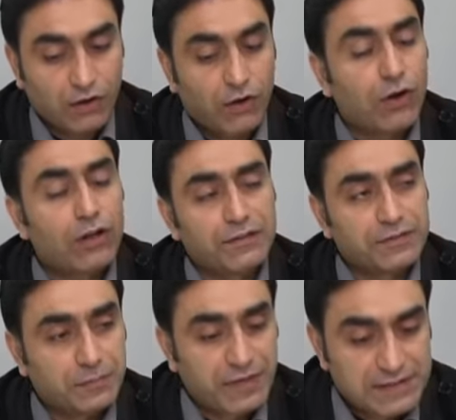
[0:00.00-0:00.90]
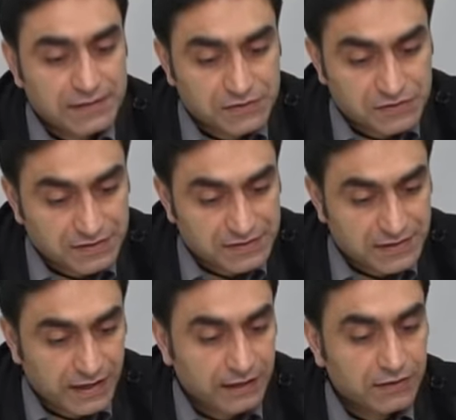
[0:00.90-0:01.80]
All of the
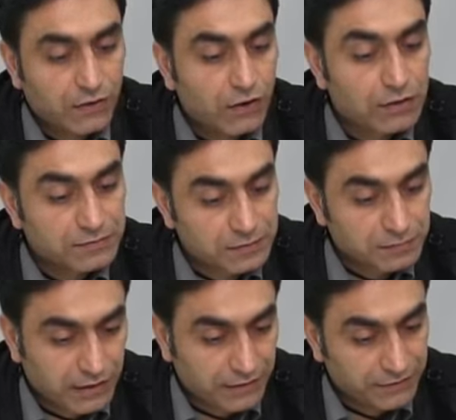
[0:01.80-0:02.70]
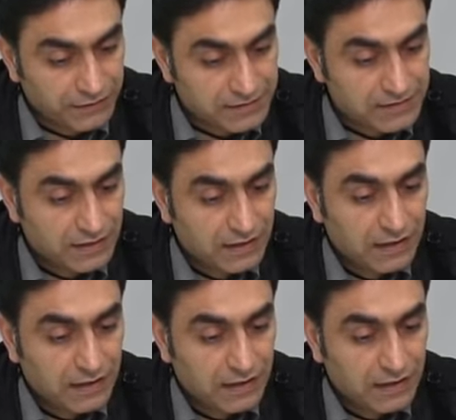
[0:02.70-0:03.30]
messengers and all of the prophets,